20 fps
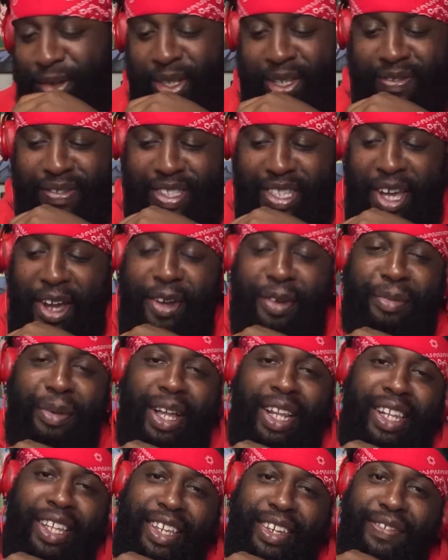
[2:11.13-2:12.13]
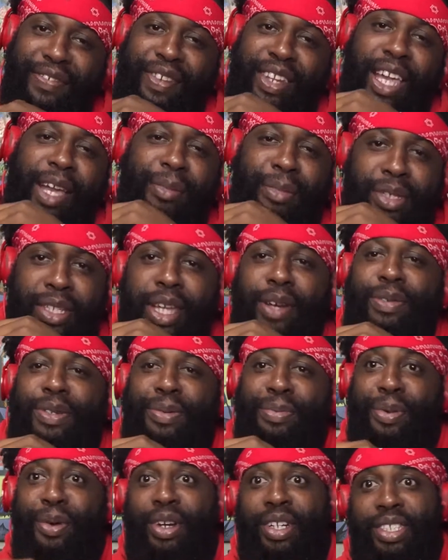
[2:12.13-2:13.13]
going to even talk about Leti for that. Because there was
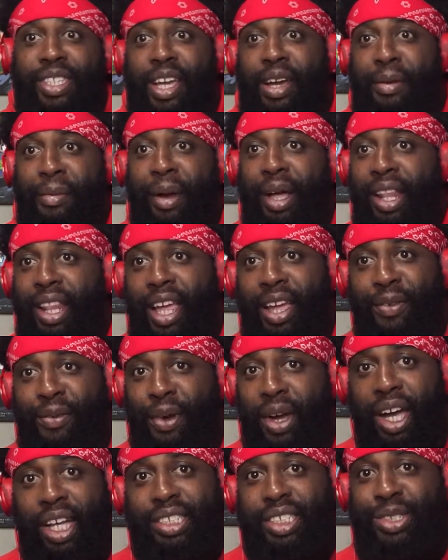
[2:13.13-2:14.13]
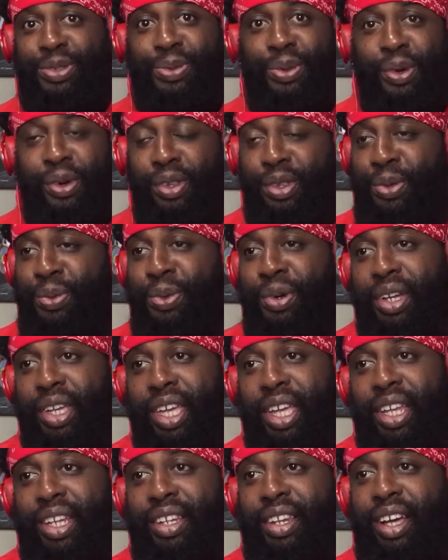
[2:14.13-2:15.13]
a point of time in my life where I just wanted to work
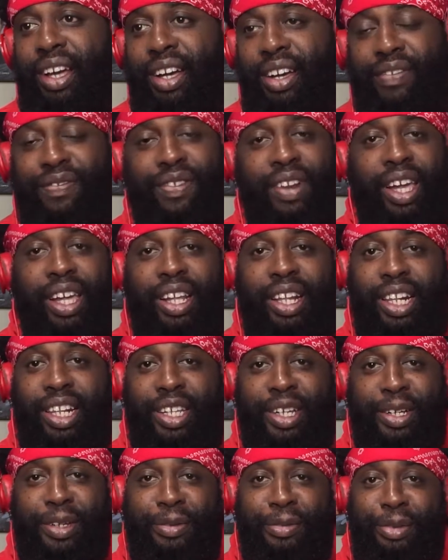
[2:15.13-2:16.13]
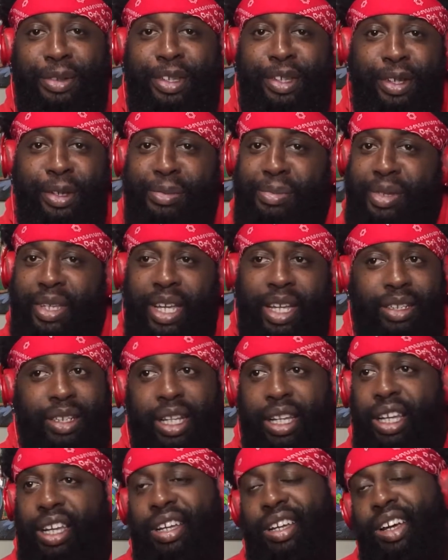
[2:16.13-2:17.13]
at Flight Club. You know what I'm saying? I was
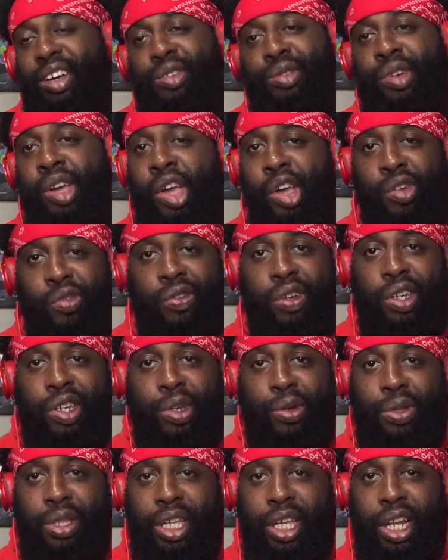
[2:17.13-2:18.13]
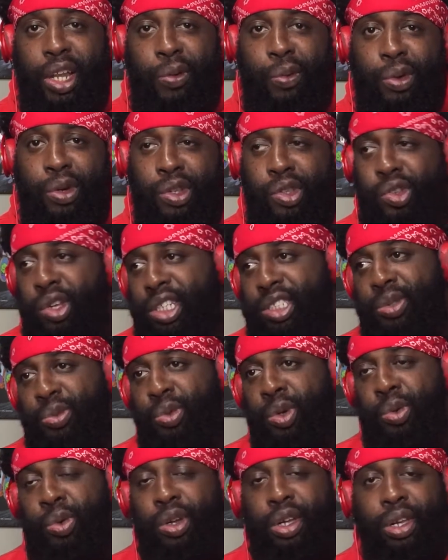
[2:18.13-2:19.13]
like, I don't really know what the hell I want to do. I just
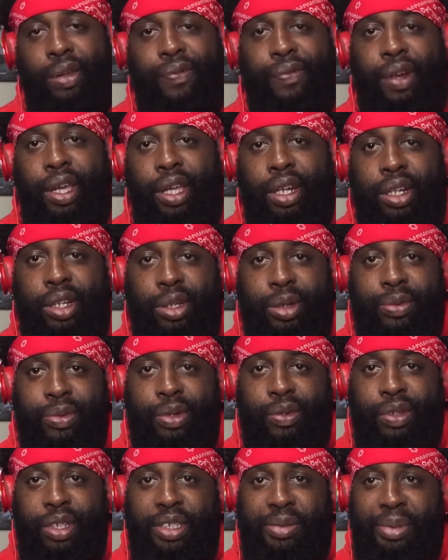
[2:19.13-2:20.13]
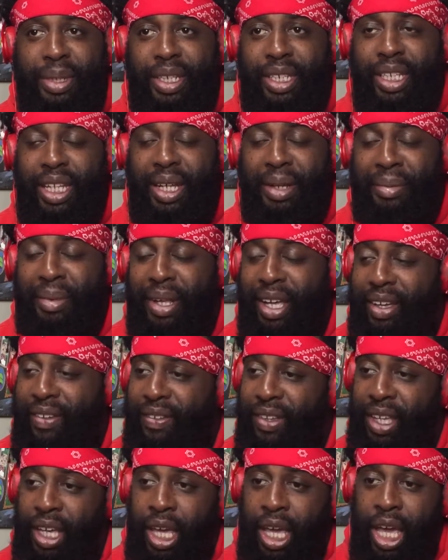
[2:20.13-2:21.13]
want to work at Flight Club for the rest of my damn life.
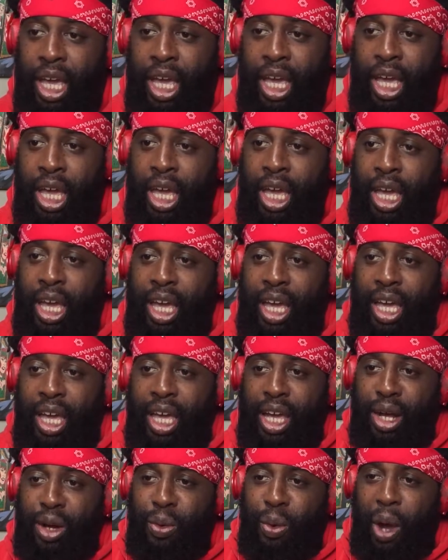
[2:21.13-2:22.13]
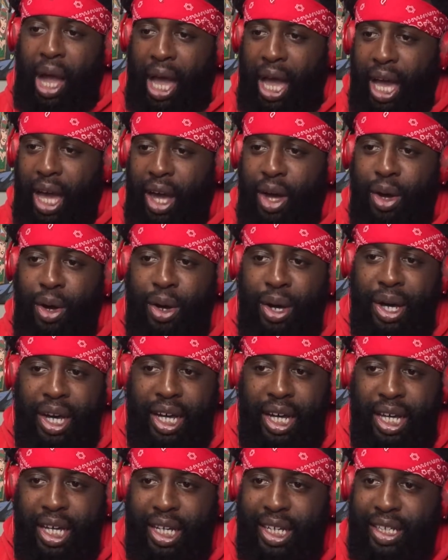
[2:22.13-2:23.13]

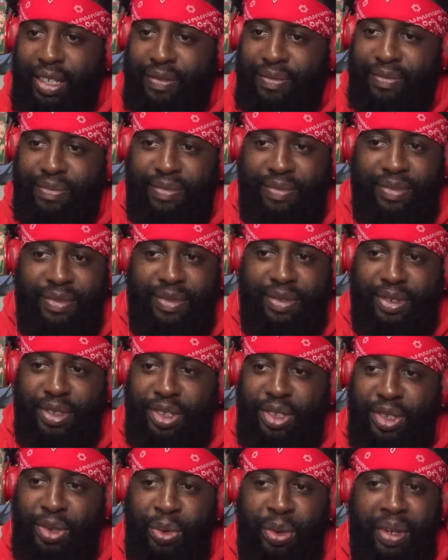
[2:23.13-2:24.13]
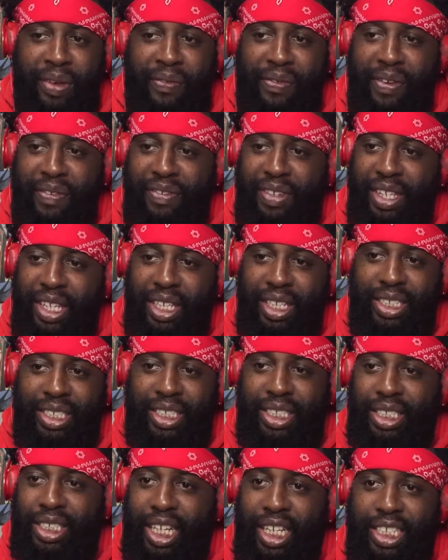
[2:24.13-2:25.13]
Wow, 2015
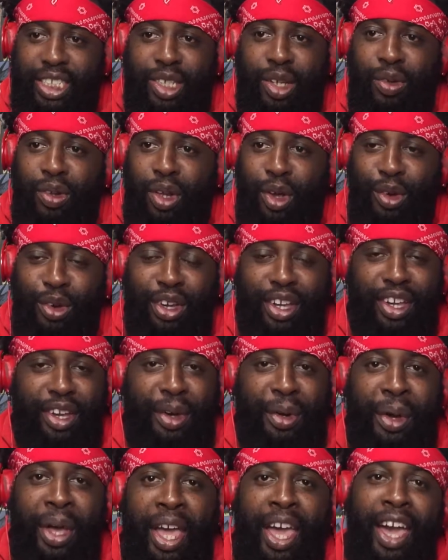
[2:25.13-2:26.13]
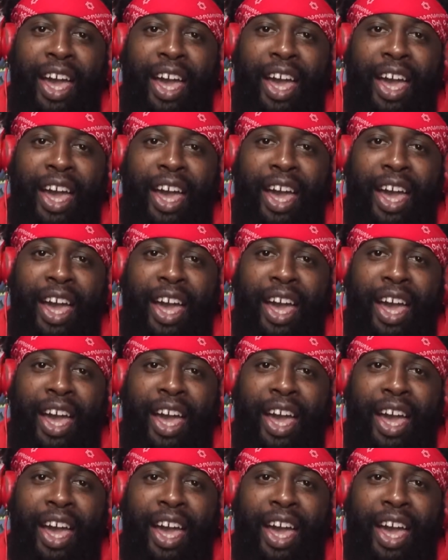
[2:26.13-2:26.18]
seems like so long ago,